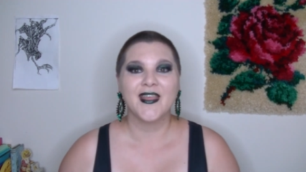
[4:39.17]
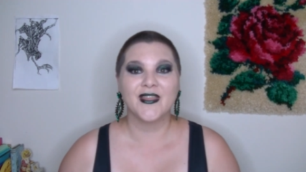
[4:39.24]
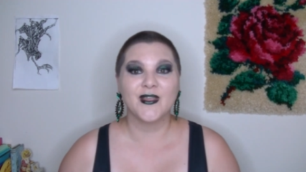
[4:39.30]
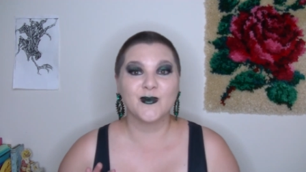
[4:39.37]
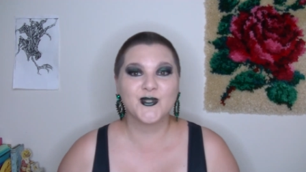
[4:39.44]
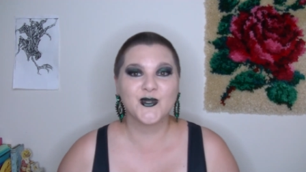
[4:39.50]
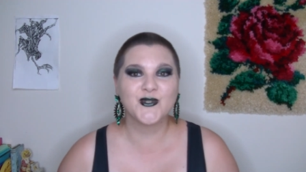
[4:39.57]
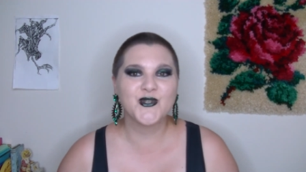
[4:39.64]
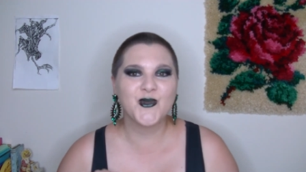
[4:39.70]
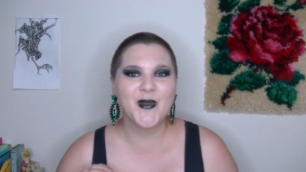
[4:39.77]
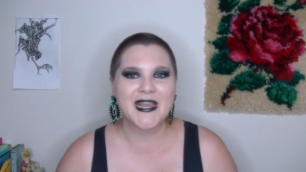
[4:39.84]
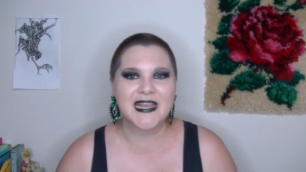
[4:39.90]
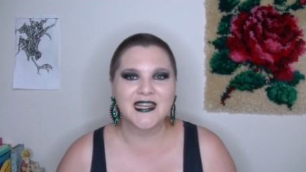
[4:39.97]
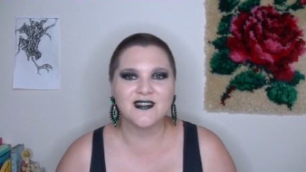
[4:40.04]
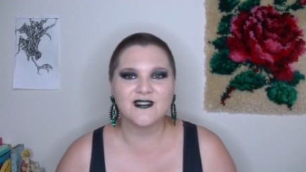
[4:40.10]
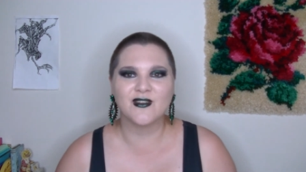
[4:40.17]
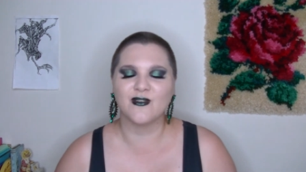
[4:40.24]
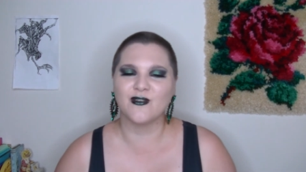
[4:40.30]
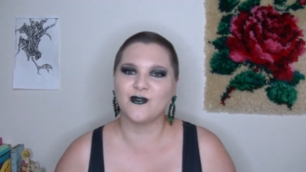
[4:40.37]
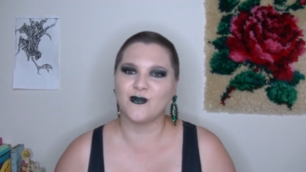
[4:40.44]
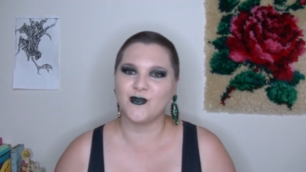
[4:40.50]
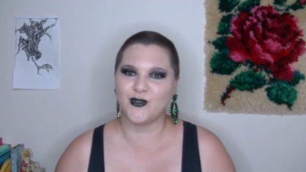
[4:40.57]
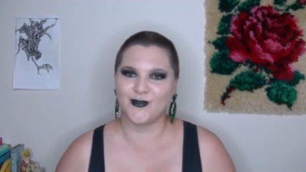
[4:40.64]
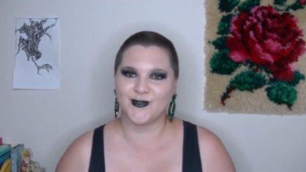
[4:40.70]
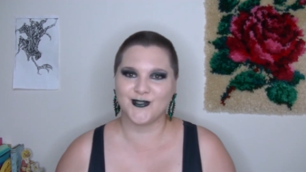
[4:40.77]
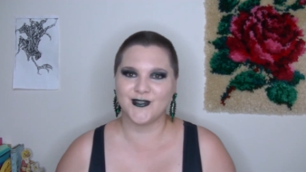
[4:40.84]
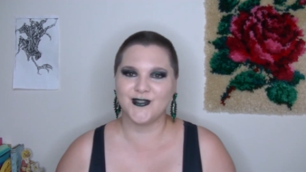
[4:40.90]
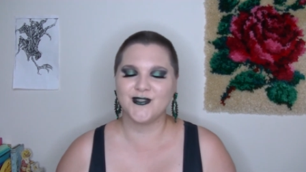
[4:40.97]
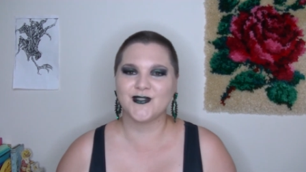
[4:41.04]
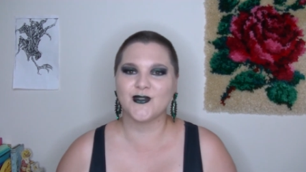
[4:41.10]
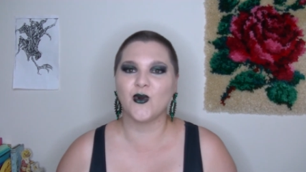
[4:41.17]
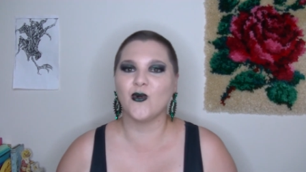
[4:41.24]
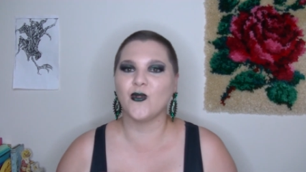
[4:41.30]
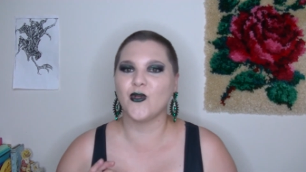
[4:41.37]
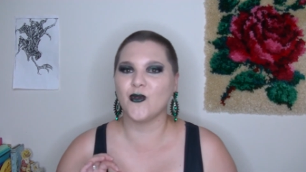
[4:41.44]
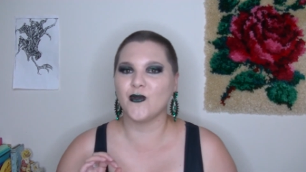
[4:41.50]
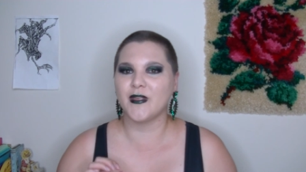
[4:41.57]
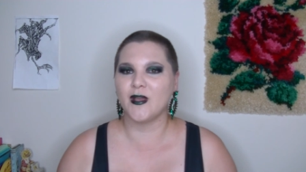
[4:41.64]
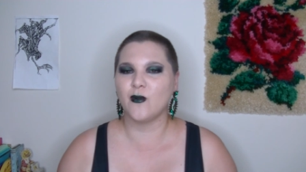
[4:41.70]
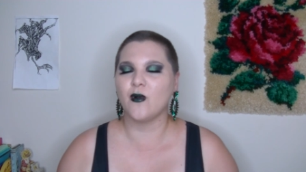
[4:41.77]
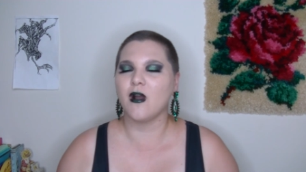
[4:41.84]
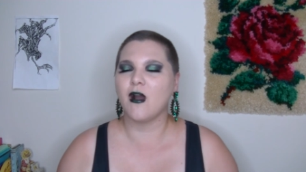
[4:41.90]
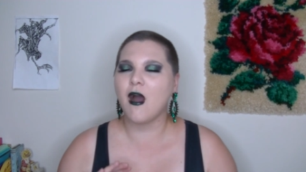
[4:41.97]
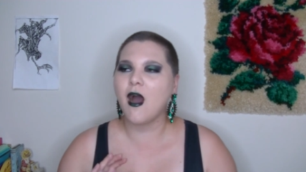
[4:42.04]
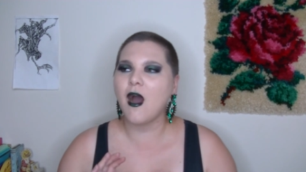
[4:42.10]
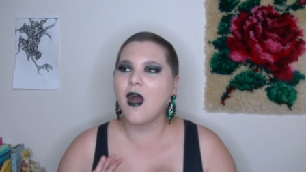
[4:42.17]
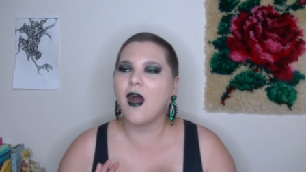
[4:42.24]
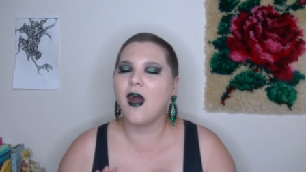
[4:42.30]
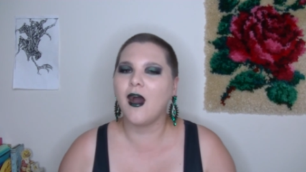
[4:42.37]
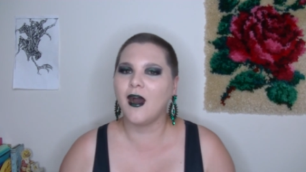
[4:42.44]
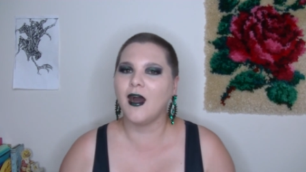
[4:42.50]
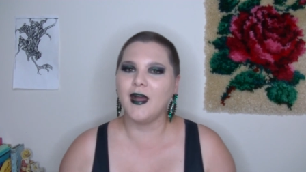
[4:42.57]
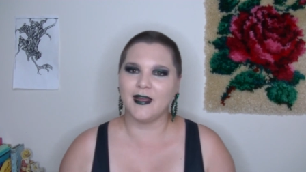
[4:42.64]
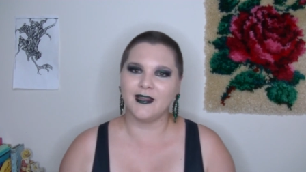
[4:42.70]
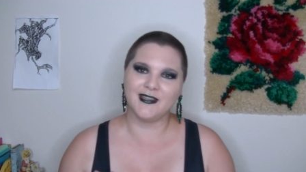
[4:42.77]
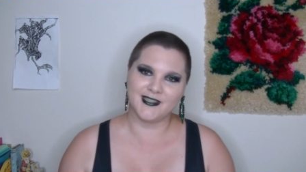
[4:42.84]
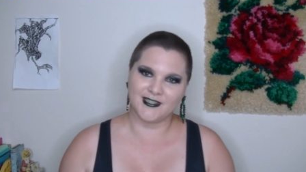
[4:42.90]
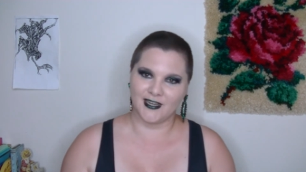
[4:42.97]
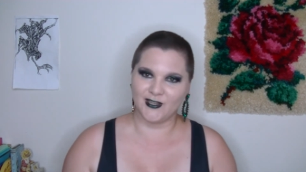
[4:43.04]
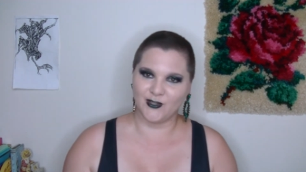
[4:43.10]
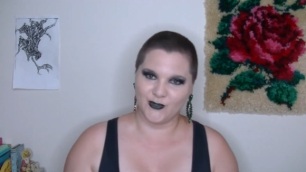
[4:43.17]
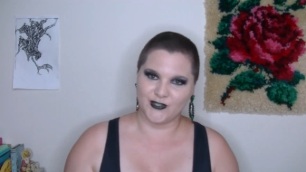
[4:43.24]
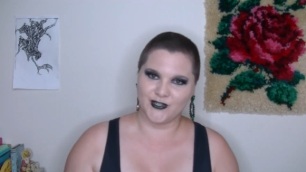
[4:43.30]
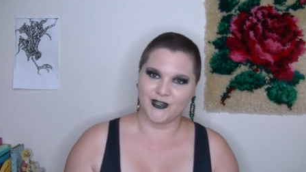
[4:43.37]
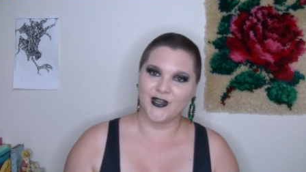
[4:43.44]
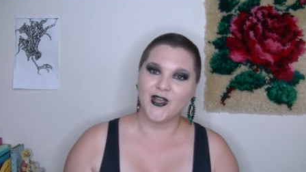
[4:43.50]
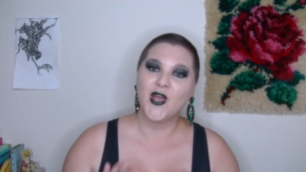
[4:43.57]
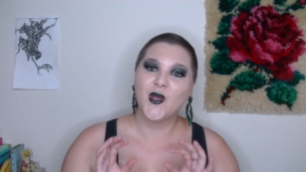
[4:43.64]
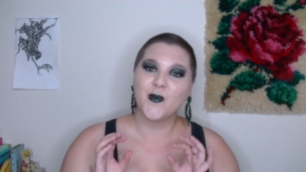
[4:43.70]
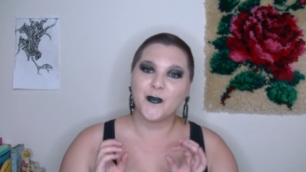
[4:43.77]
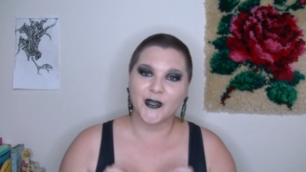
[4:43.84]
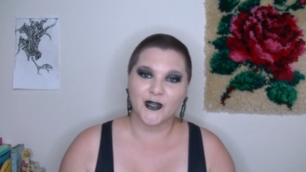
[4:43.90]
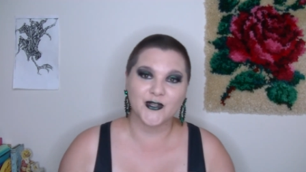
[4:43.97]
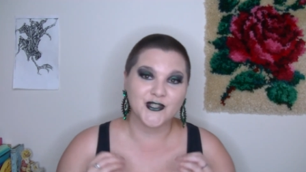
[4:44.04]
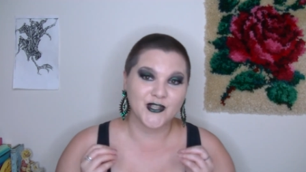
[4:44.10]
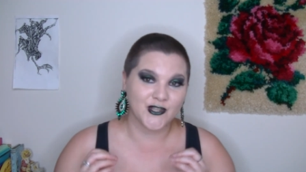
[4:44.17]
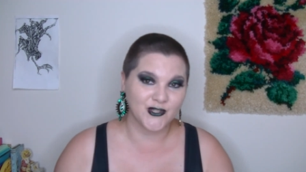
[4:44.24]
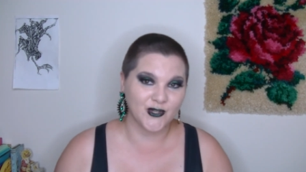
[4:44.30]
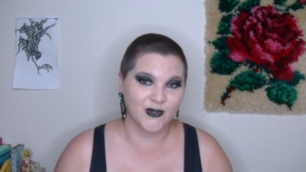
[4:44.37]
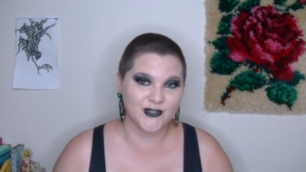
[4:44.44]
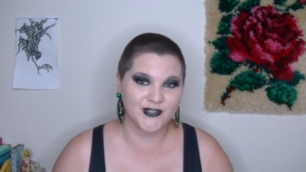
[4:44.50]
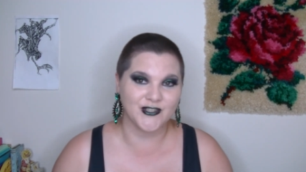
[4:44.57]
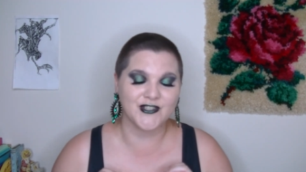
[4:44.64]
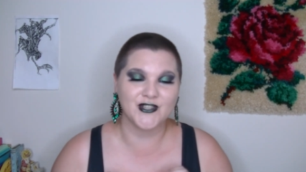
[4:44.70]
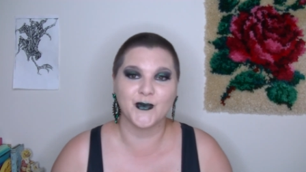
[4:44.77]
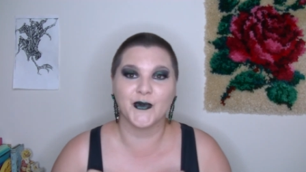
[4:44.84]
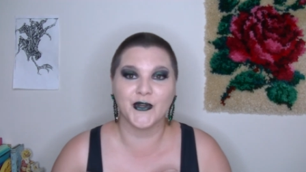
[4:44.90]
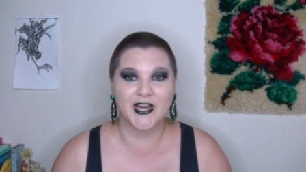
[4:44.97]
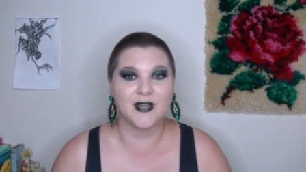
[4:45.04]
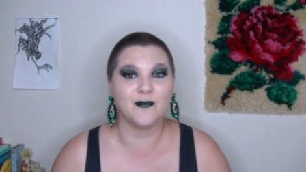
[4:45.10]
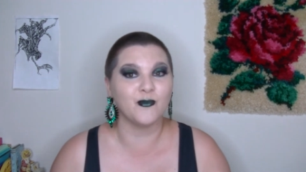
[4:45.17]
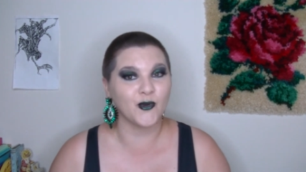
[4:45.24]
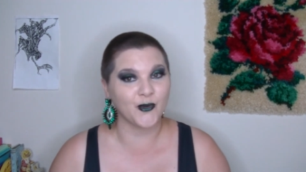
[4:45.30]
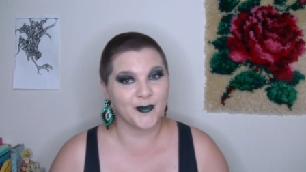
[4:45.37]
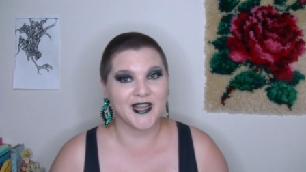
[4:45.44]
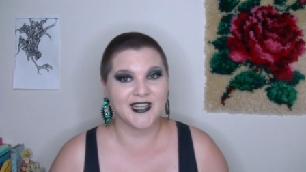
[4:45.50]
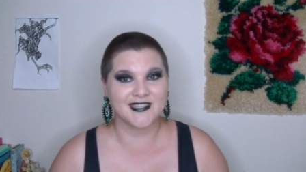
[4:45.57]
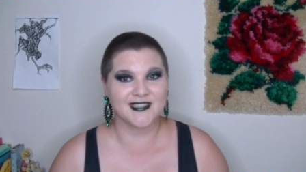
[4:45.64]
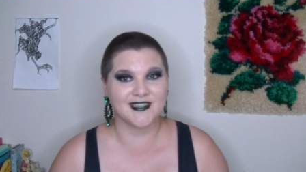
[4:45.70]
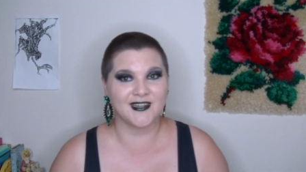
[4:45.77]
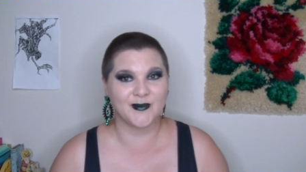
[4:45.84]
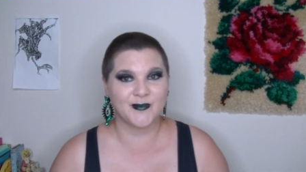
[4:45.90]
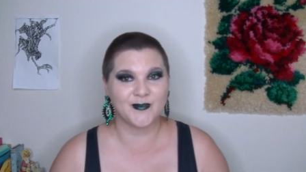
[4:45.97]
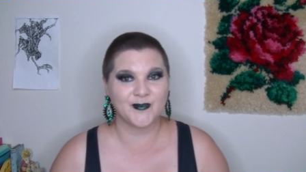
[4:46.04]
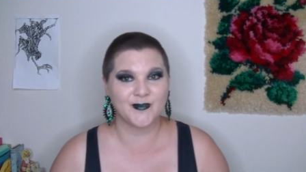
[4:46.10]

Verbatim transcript: There was also internal uses, although they were highly diluted because of the toxins that were in Brugmansia.